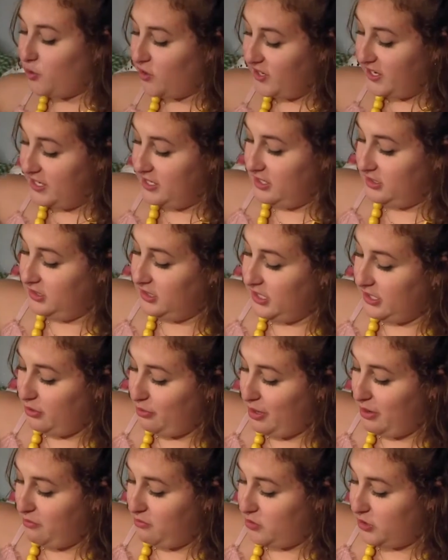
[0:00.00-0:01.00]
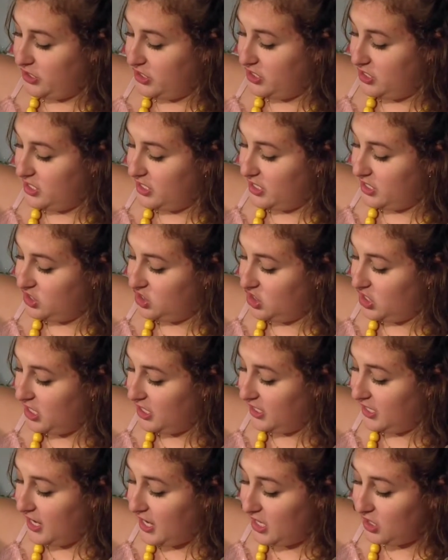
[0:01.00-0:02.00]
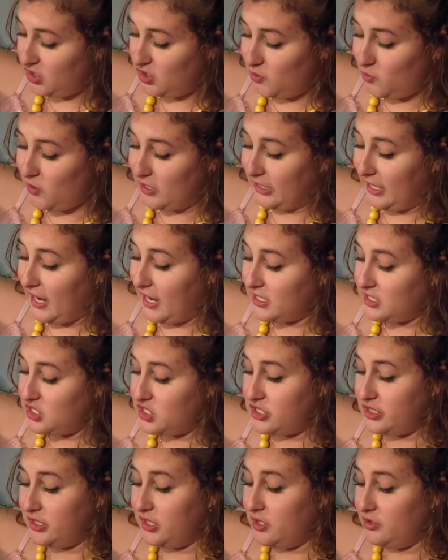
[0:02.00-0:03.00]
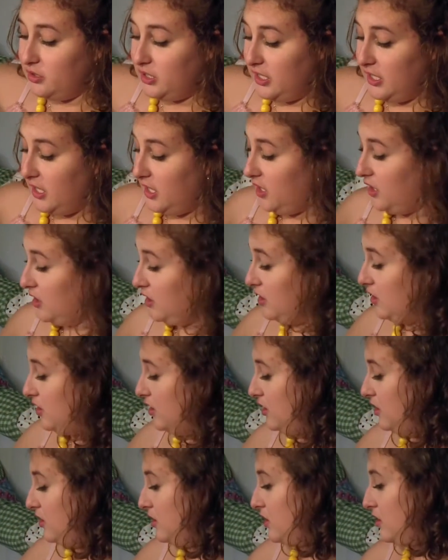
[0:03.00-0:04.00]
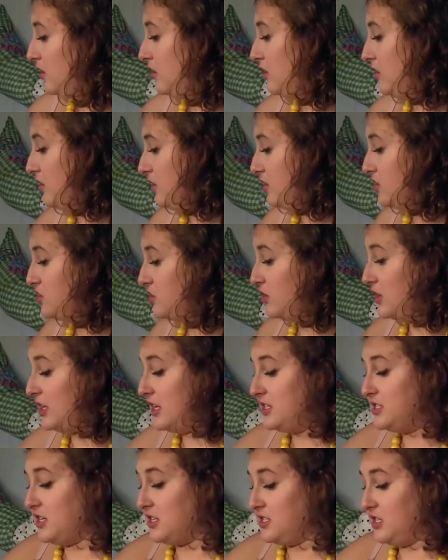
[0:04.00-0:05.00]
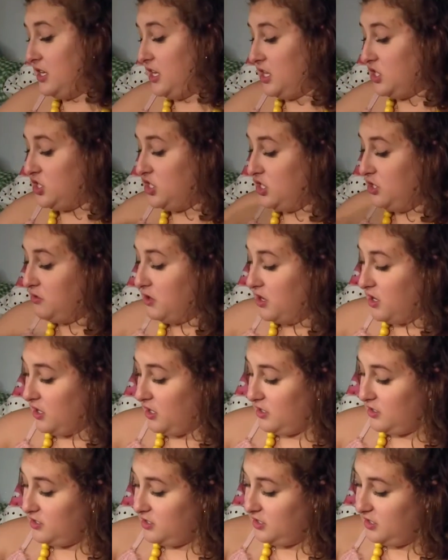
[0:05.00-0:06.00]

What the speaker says: pour in a little bit more starch. Again, you wanna add slowly so that it doesn't get too hard.